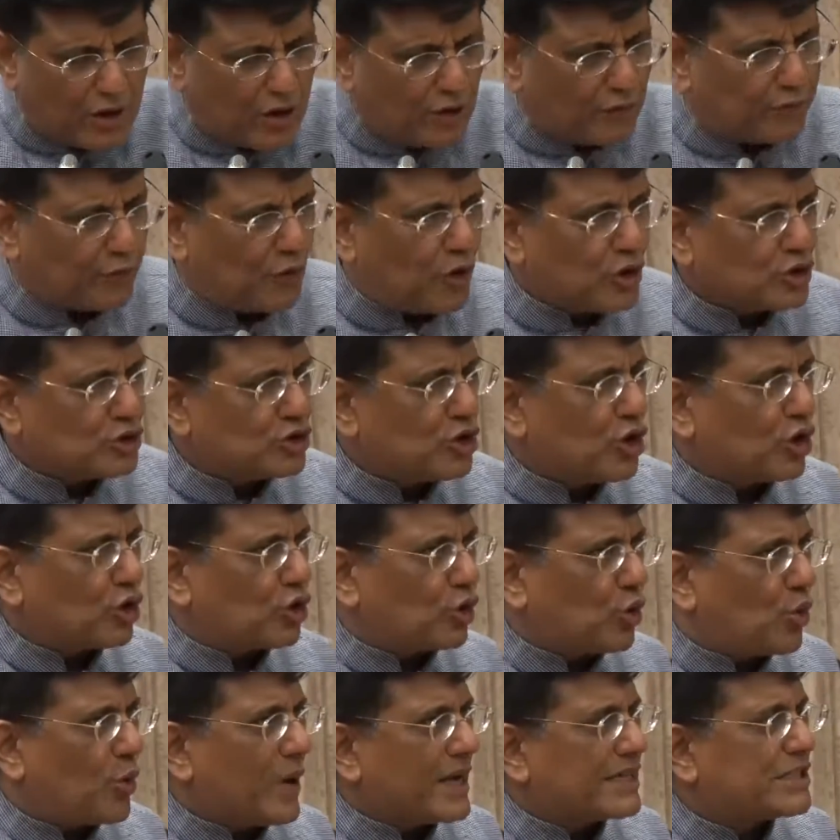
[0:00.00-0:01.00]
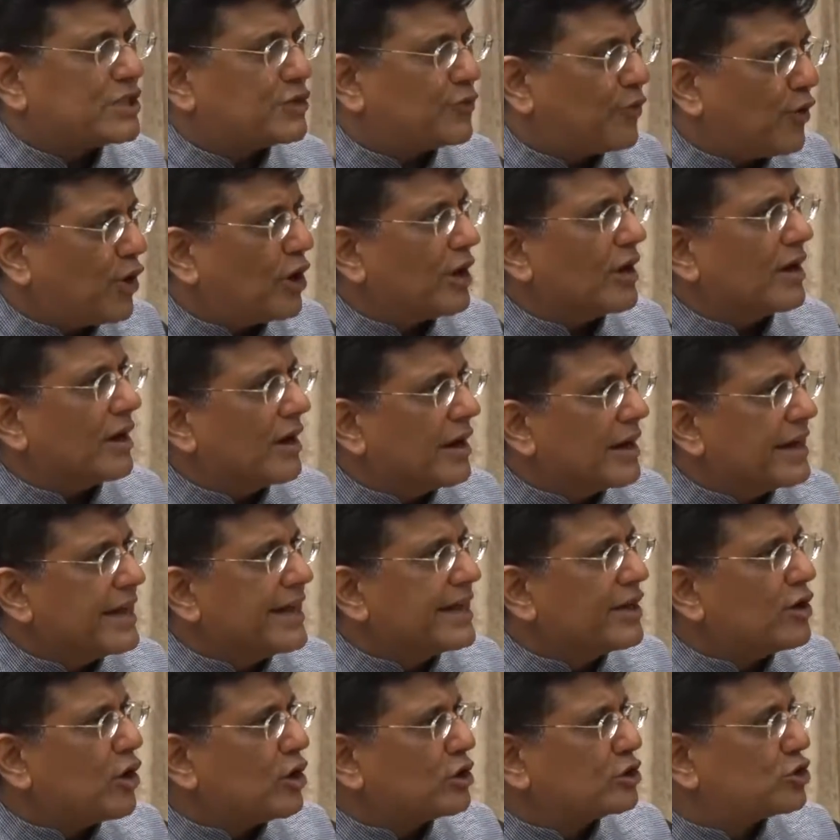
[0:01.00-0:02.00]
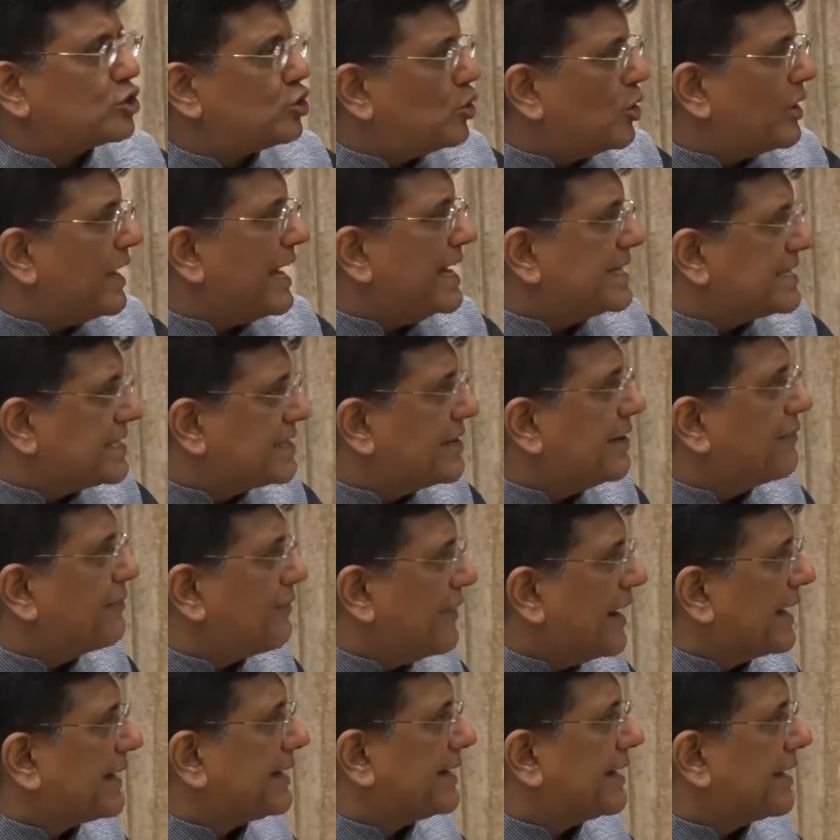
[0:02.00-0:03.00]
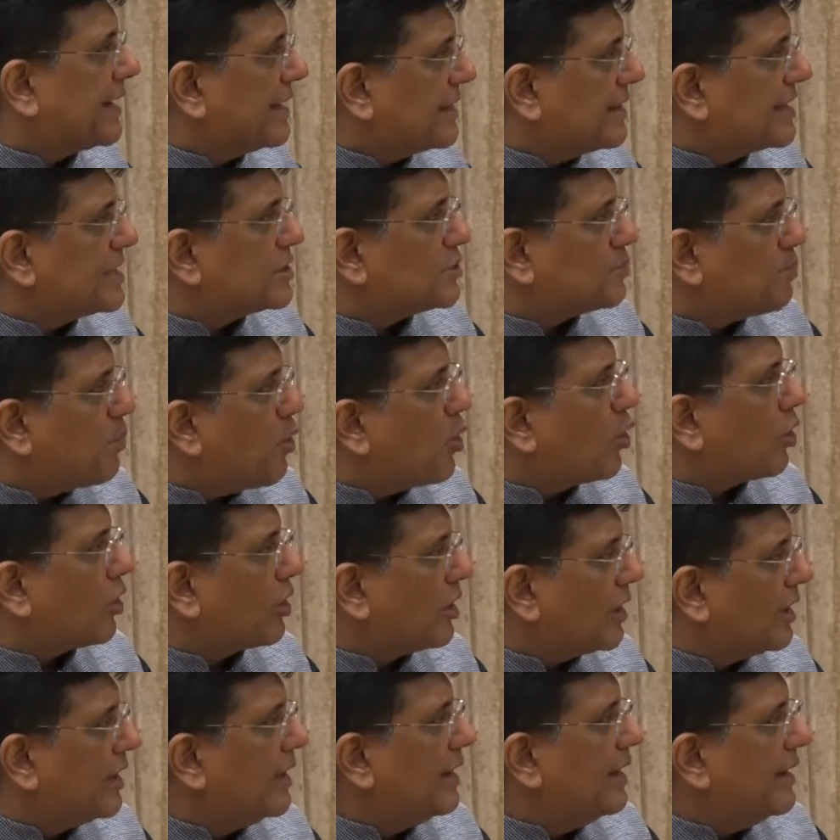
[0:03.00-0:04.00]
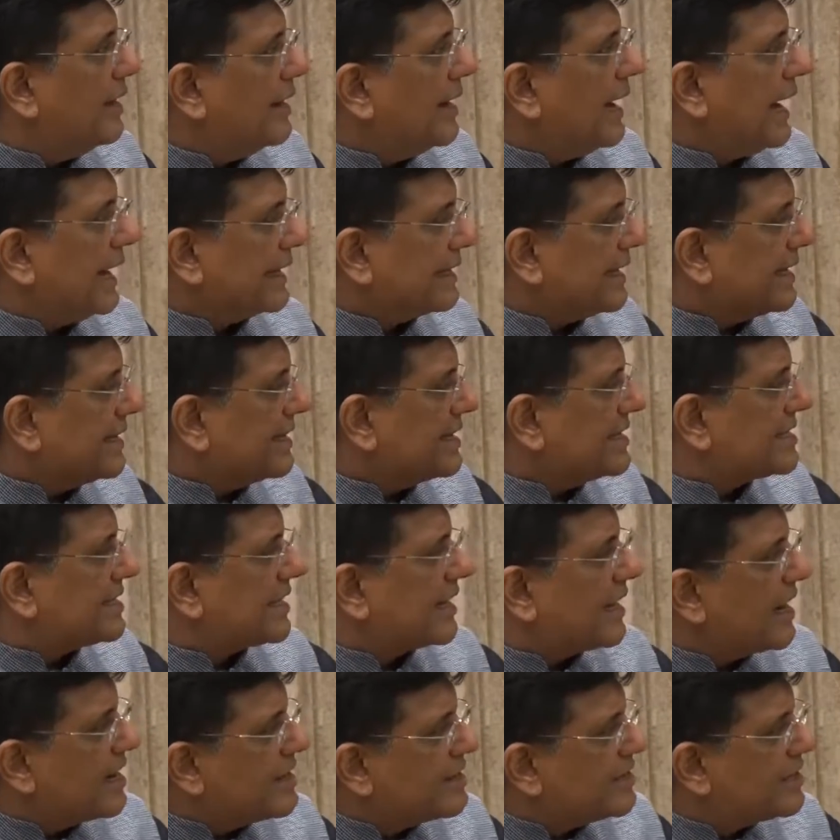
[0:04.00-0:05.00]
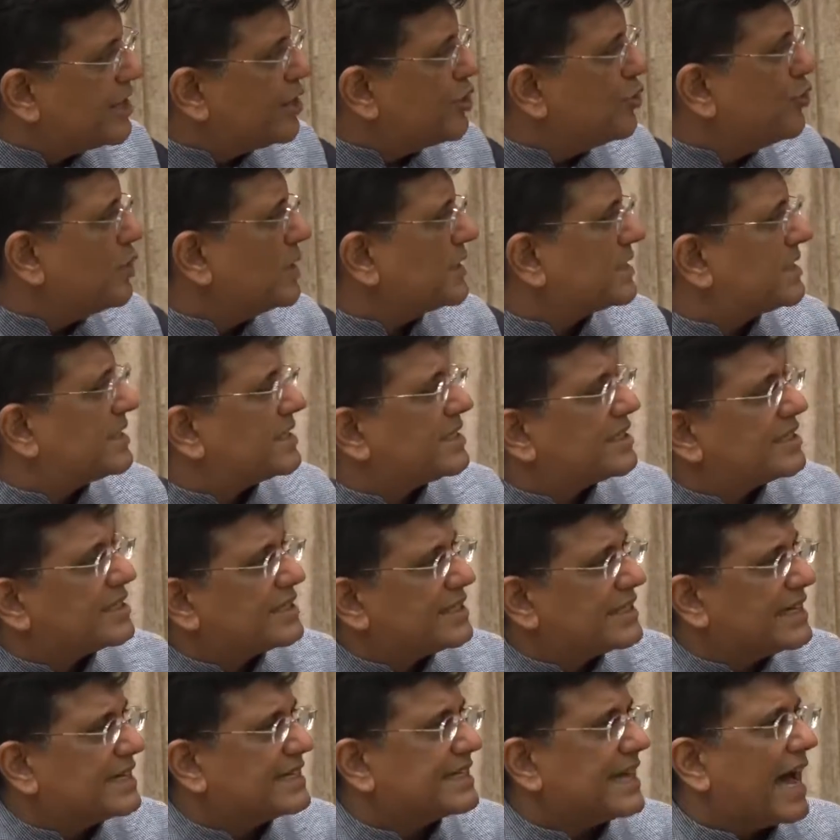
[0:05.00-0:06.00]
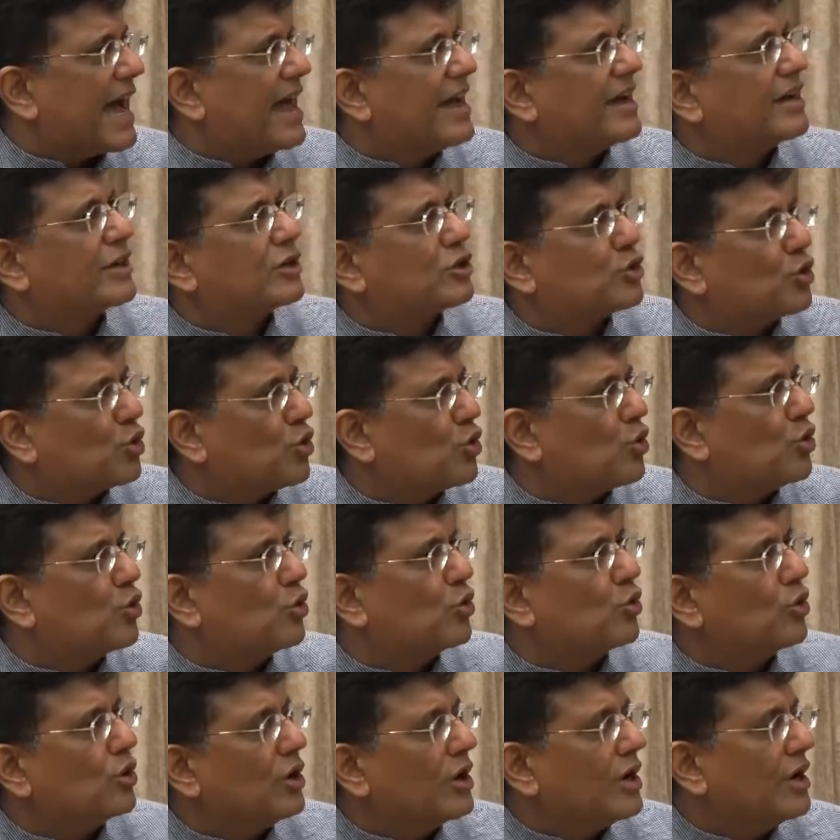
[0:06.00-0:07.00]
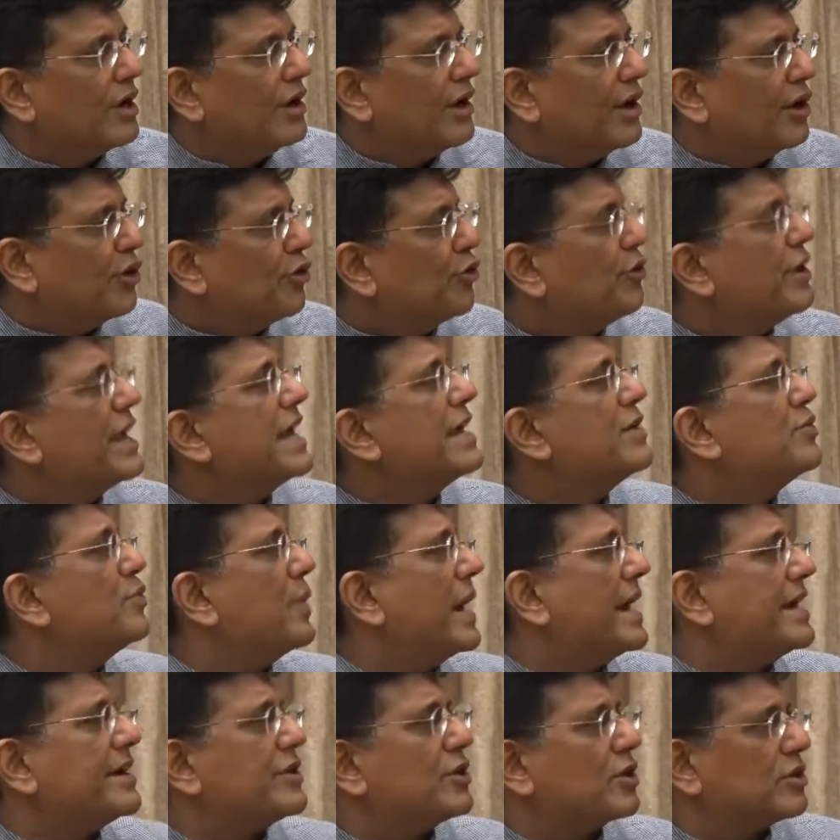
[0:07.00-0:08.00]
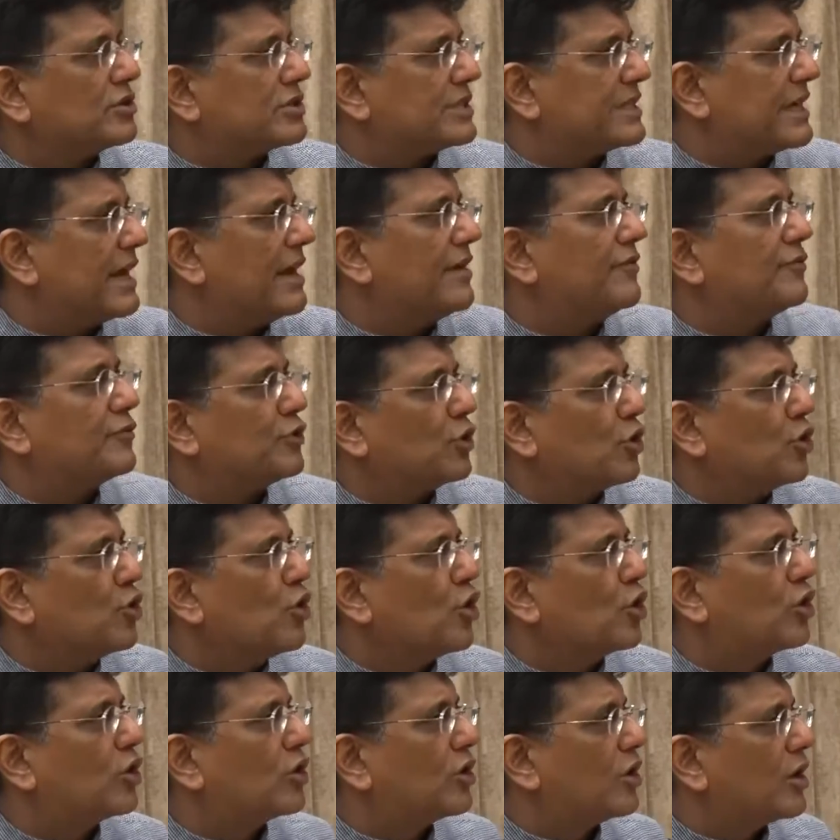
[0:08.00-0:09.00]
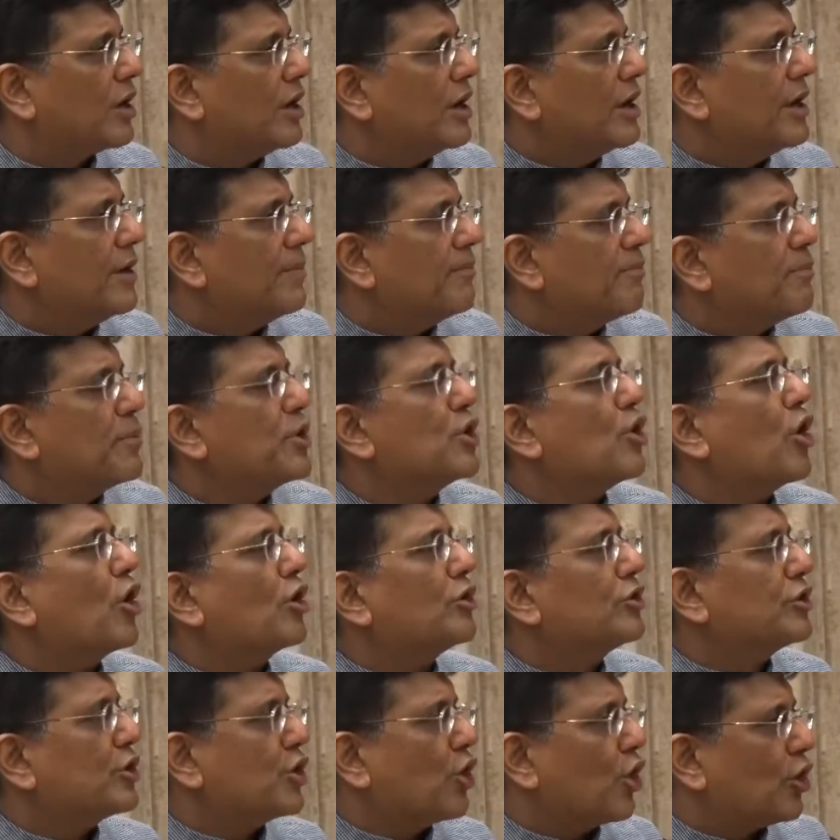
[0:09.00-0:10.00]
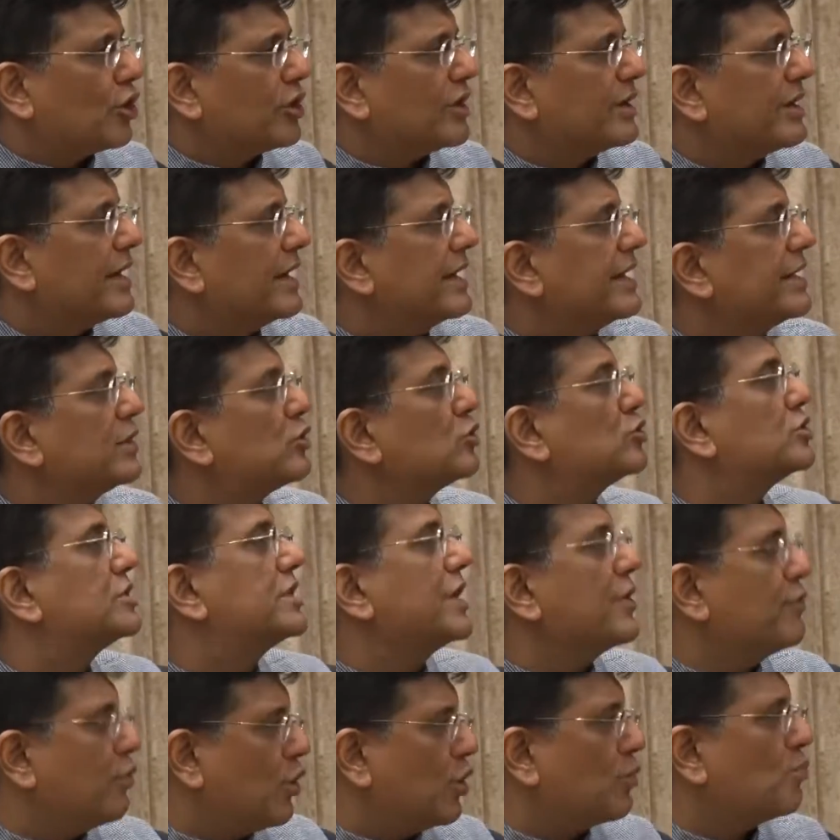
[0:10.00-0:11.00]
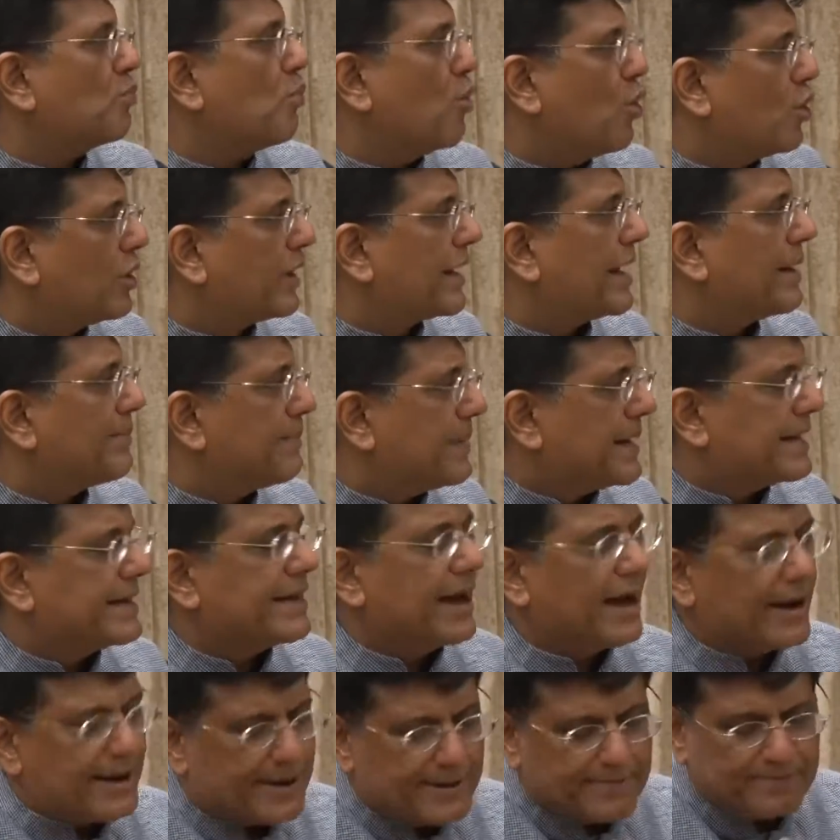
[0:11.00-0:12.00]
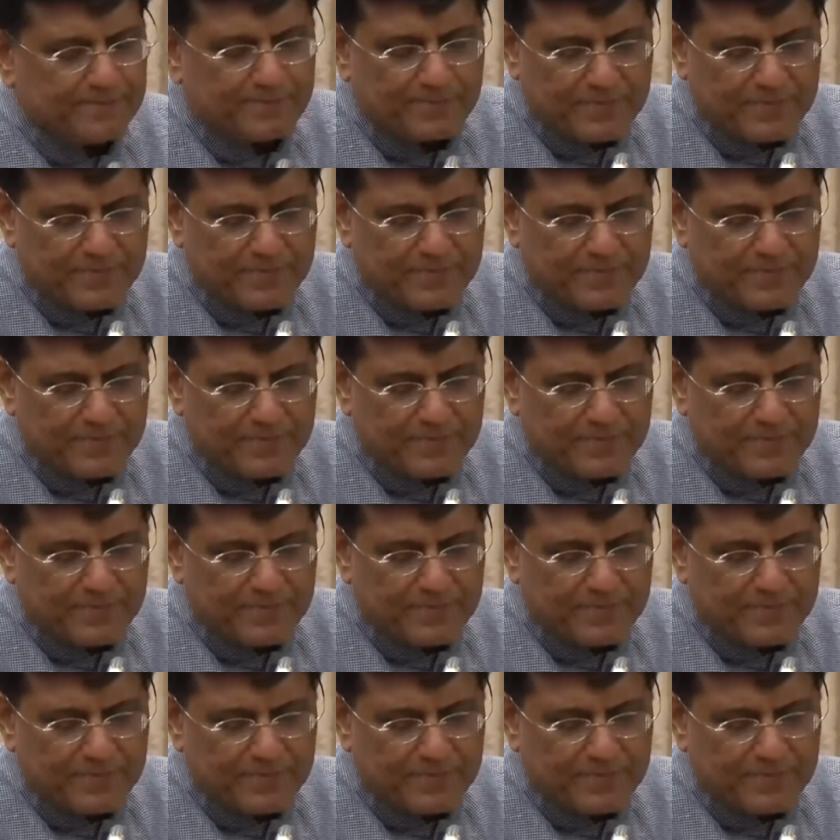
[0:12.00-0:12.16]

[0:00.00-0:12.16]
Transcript: Of course, your quest for learning also gets reflected in this book. I think this continuous desire to reinvent yourself, to look beyond the ordinary, to see what more can be done.